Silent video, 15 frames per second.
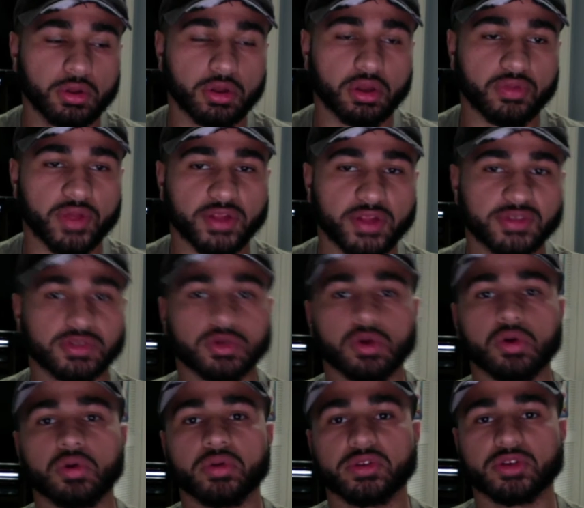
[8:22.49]
And that's the
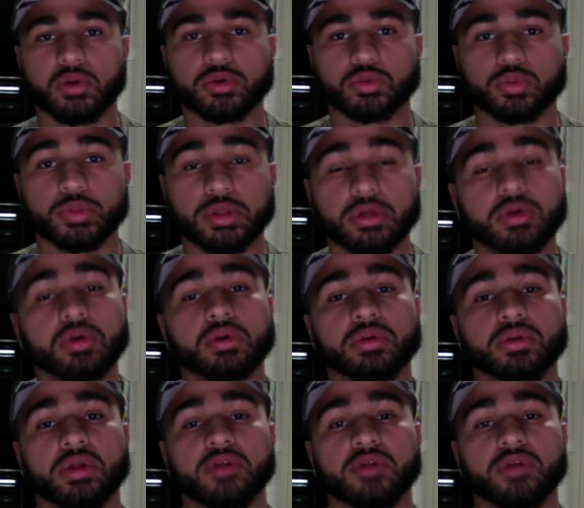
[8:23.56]
goal, and that's always will be the goal, and